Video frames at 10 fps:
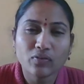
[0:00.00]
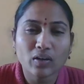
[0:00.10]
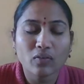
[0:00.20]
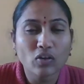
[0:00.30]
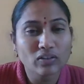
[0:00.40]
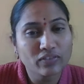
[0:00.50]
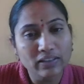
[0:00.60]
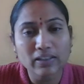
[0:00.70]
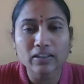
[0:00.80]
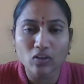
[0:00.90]
for the
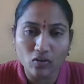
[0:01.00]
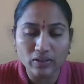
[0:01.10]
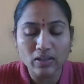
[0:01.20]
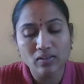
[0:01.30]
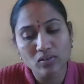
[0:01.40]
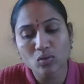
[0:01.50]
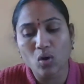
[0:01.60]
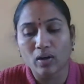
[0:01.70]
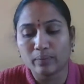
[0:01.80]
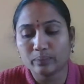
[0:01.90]
fertility of the
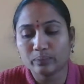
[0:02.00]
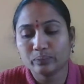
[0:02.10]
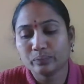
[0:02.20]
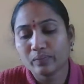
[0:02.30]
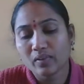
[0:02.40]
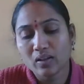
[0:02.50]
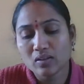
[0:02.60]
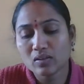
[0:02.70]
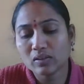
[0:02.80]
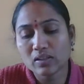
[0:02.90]
soil.
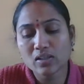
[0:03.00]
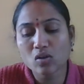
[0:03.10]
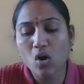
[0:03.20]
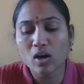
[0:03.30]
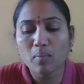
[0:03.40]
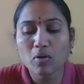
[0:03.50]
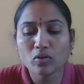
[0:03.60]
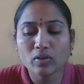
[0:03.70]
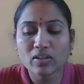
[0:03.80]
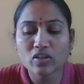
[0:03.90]
So, this is all about
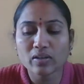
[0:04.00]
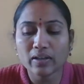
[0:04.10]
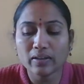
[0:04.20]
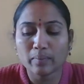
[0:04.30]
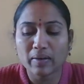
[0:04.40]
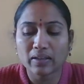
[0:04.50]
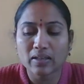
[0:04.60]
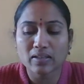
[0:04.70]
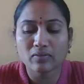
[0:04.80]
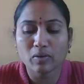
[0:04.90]
today, children. Remaining
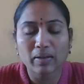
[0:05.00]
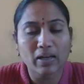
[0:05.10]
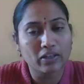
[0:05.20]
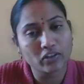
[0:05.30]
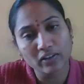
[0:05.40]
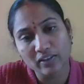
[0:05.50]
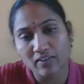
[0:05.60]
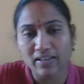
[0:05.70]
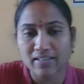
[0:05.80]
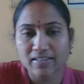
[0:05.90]
lesson will be continued in our
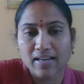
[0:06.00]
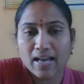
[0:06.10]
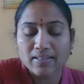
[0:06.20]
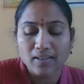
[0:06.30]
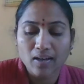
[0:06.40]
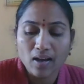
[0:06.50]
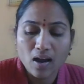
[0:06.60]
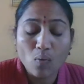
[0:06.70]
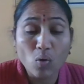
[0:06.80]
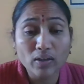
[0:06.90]
next class.
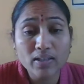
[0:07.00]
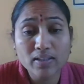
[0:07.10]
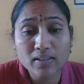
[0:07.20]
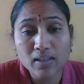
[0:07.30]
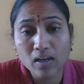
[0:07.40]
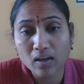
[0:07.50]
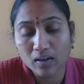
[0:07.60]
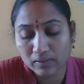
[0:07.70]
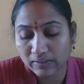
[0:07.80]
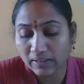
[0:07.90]
What is
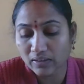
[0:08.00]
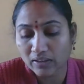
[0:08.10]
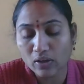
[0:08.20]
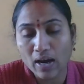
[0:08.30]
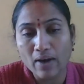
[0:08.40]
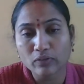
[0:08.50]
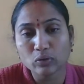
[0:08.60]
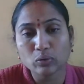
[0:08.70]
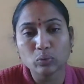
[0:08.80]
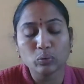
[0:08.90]
the thing that you have to
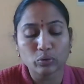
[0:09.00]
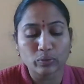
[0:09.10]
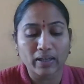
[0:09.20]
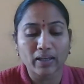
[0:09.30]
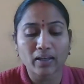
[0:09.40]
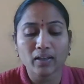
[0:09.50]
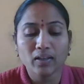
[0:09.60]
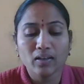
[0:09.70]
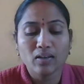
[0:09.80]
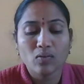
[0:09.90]
do today?
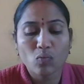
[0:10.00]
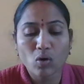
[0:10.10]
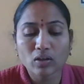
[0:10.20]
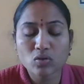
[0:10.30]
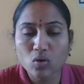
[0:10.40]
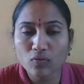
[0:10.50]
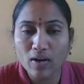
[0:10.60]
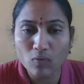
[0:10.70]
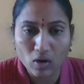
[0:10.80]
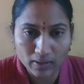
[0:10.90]
What so far,
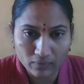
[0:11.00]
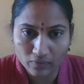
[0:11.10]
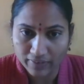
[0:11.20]
whatever we